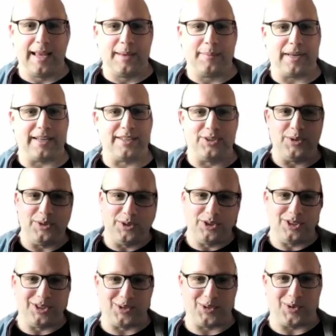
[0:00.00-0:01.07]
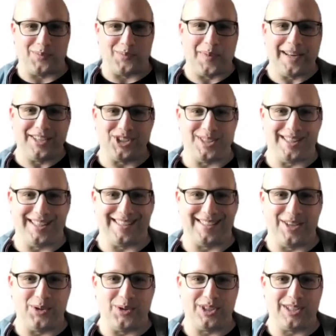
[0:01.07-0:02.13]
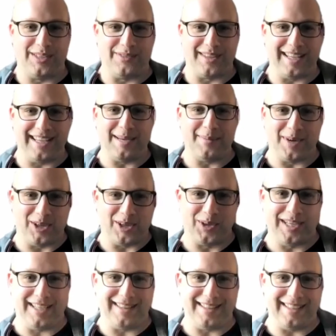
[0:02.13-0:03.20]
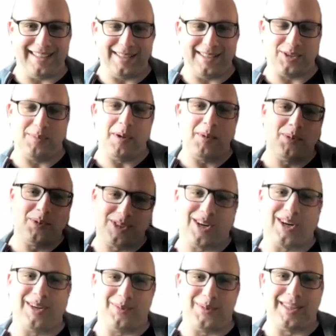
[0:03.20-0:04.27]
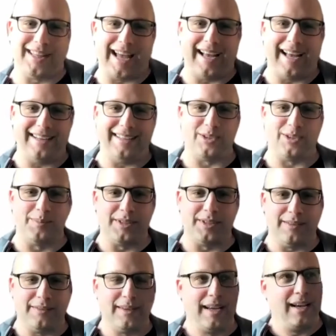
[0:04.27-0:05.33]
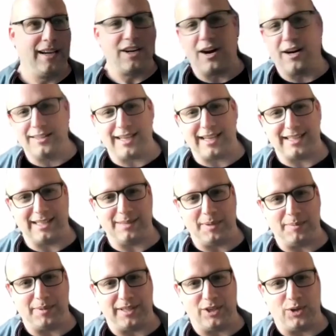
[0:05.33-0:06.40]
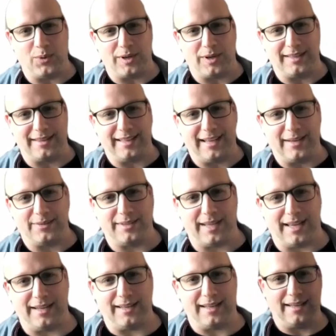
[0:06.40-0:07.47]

because you just sort of mentioned this notion of thinking about looking at so maybe we'll start with that in terms of contacting people at York at the outset.